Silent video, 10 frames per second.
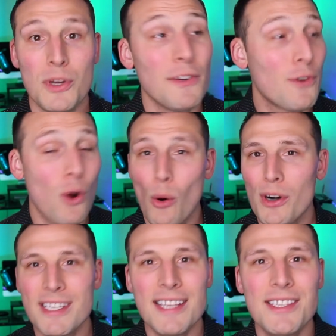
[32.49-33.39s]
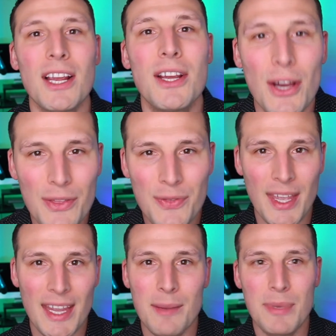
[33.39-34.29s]
of course is a good
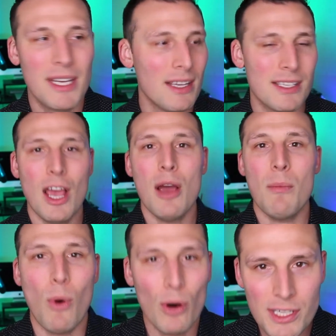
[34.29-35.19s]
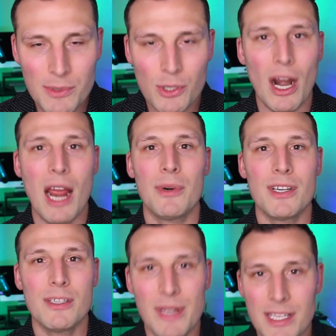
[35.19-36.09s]
thing, because more
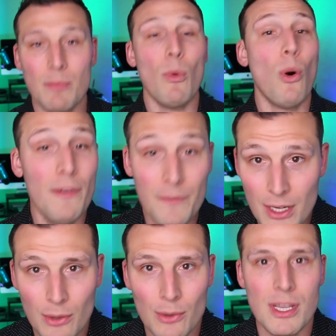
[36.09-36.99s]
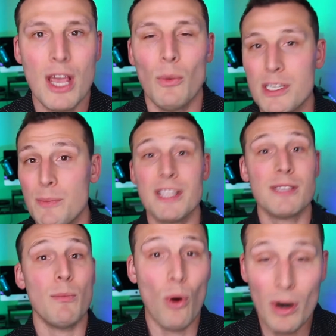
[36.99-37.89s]
subscribers means more views, which means
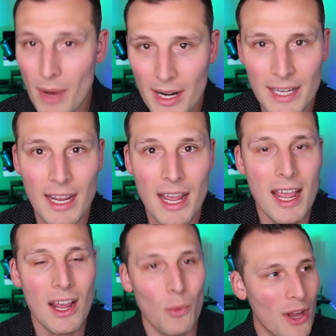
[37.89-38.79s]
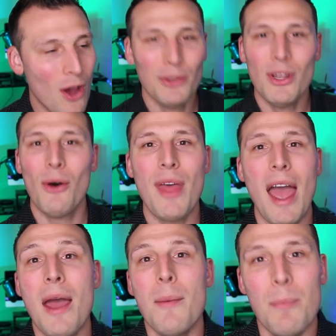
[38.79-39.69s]
more money, and we all know
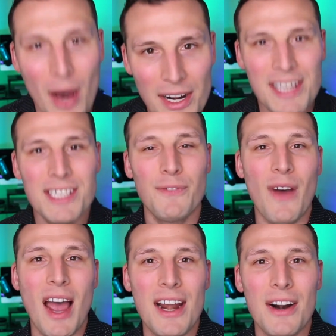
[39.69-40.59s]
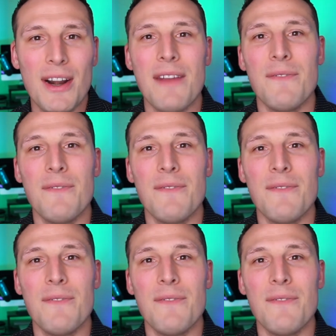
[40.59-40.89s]
that money is fire, and